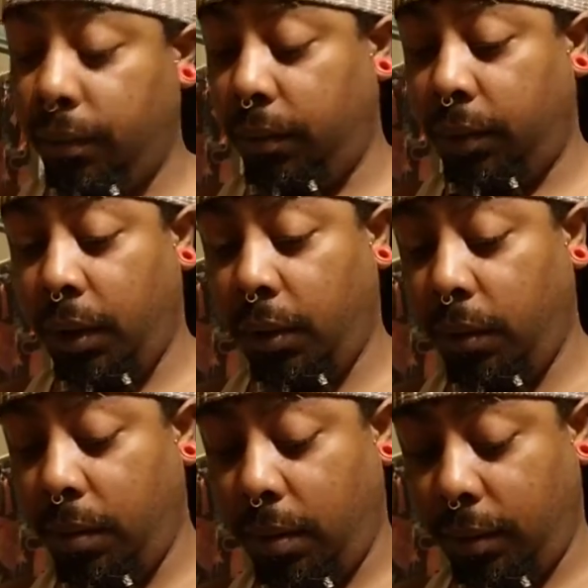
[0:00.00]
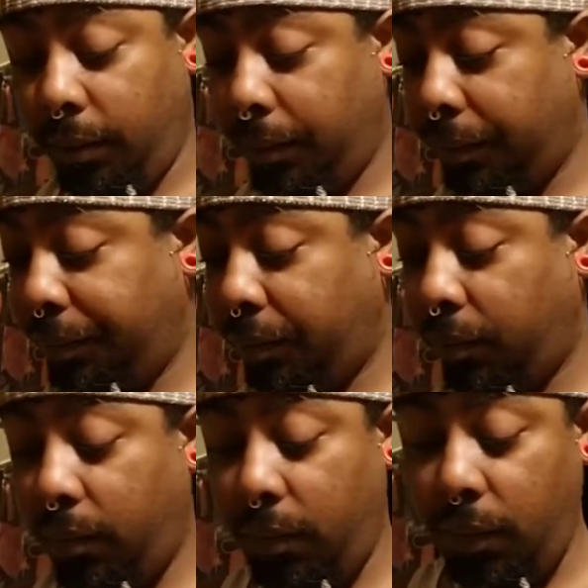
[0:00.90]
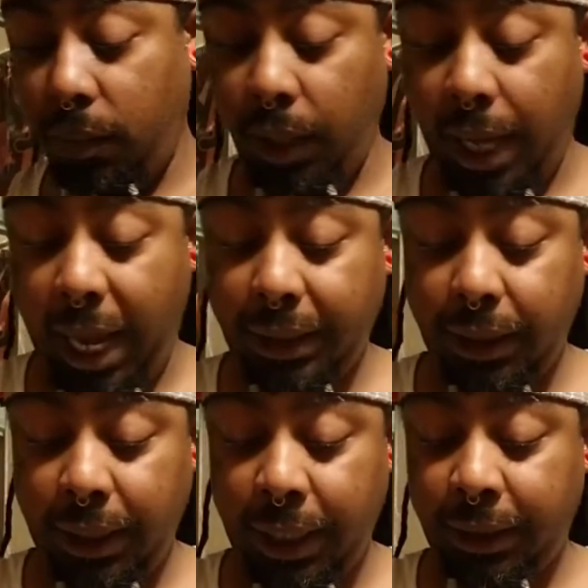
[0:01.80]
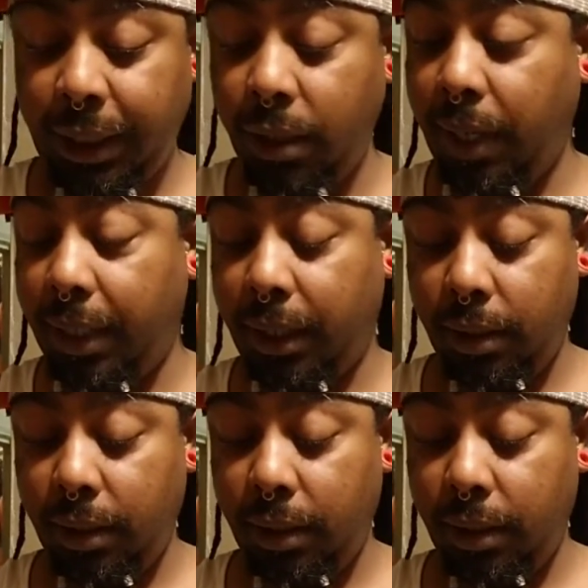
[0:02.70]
So actually, he still got the.